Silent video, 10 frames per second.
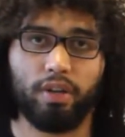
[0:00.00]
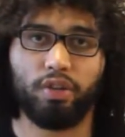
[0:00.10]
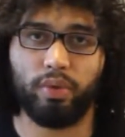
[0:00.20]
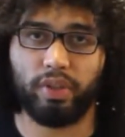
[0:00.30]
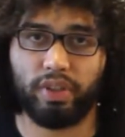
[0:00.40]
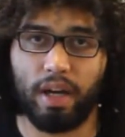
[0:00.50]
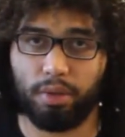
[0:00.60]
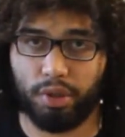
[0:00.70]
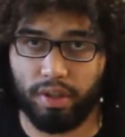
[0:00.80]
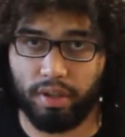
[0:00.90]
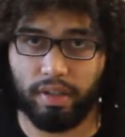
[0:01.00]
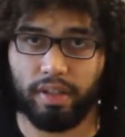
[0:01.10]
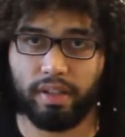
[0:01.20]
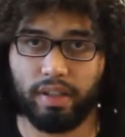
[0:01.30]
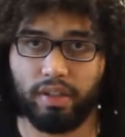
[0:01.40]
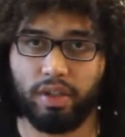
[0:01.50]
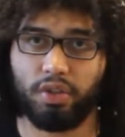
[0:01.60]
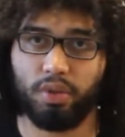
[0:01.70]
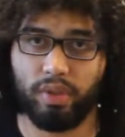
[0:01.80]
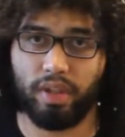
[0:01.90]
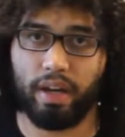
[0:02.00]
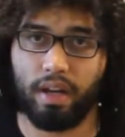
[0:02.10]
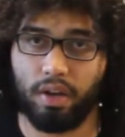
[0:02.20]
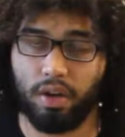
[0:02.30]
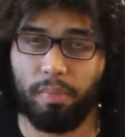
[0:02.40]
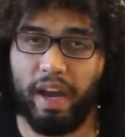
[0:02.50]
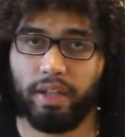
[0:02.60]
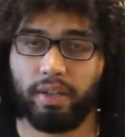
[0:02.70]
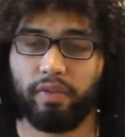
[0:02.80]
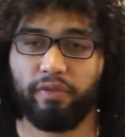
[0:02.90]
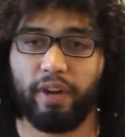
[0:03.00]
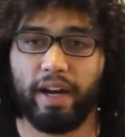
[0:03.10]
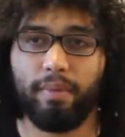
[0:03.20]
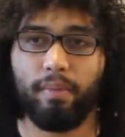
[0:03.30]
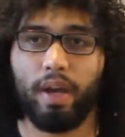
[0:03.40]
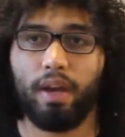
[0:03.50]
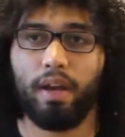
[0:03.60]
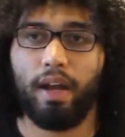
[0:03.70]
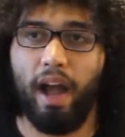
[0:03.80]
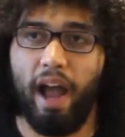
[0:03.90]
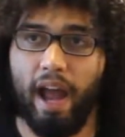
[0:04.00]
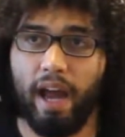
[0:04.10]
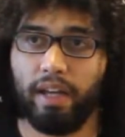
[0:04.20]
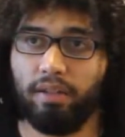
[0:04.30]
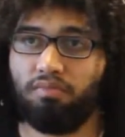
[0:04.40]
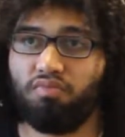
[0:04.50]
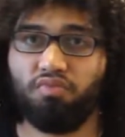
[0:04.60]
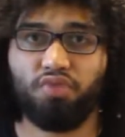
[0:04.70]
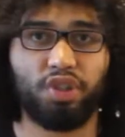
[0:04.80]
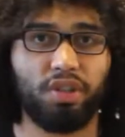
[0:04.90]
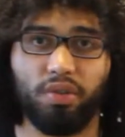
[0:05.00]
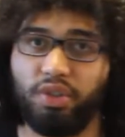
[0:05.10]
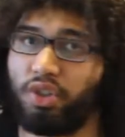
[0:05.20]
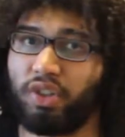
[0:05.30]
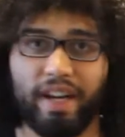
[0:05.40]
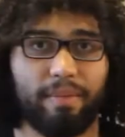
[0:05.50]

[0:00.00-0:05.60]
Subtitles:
She was establishing good distance, and she was getting a good pace of the fight. And Shields just